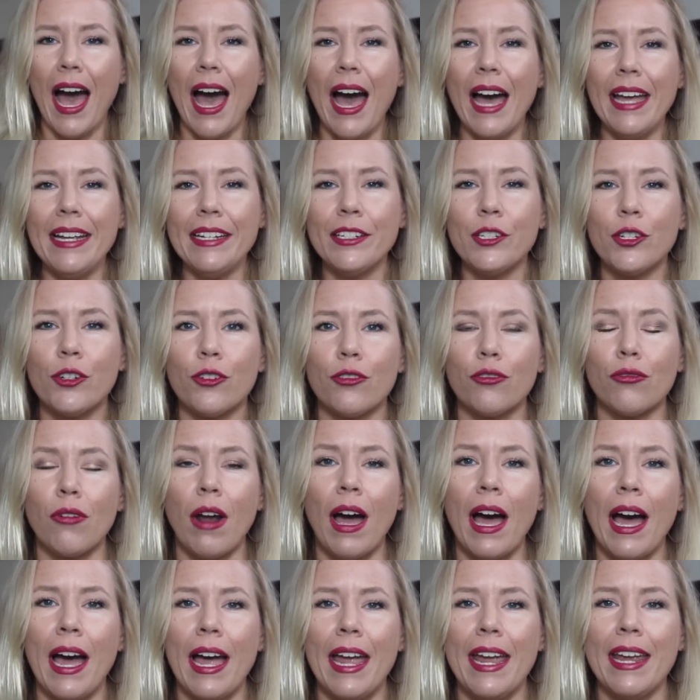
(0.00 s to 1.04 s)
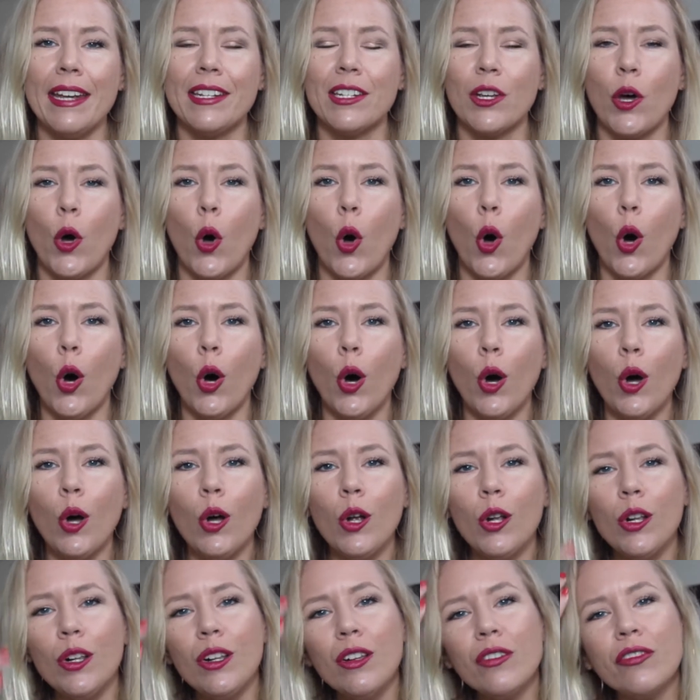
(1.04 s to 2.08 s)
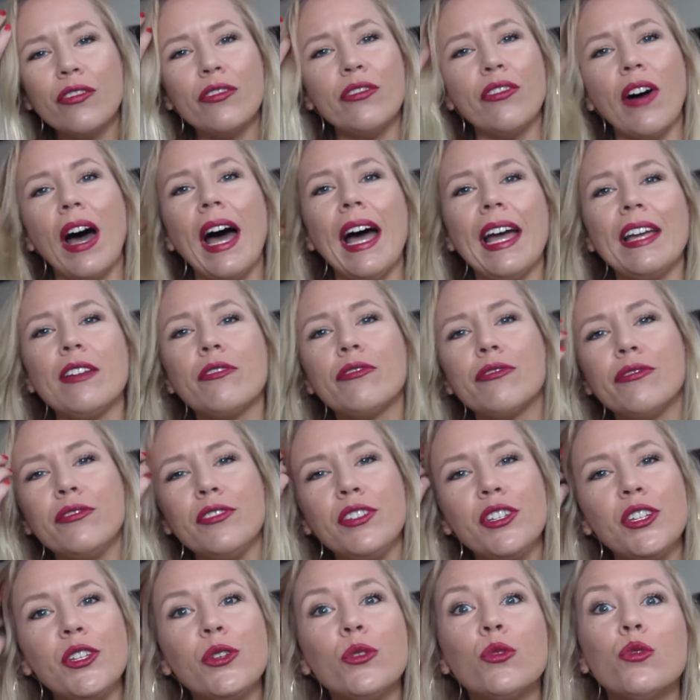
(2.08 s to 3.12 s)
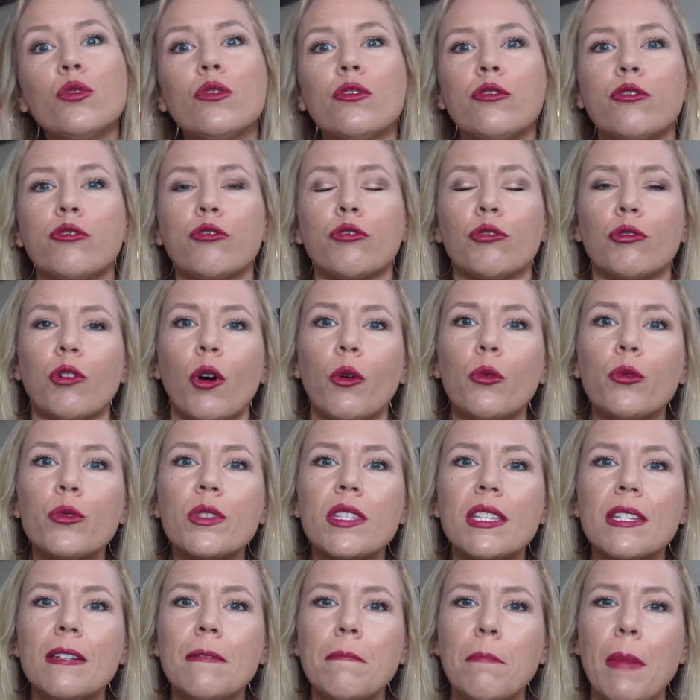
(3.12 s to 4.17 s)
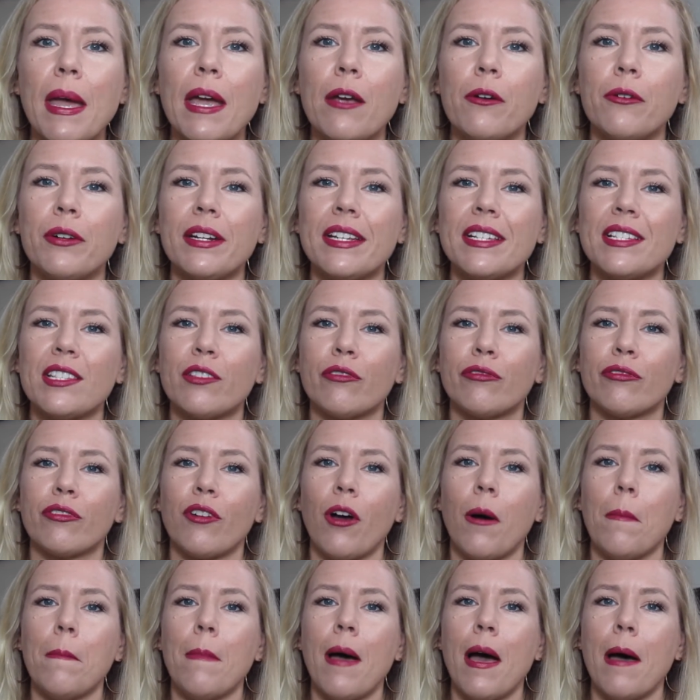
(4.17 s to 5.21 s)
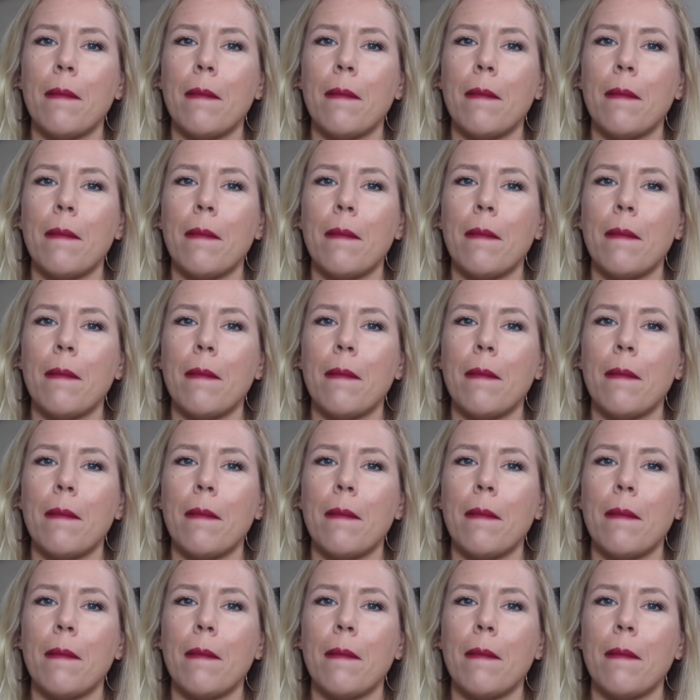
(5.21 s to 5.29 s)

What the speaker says: I tried all five new frozen berries from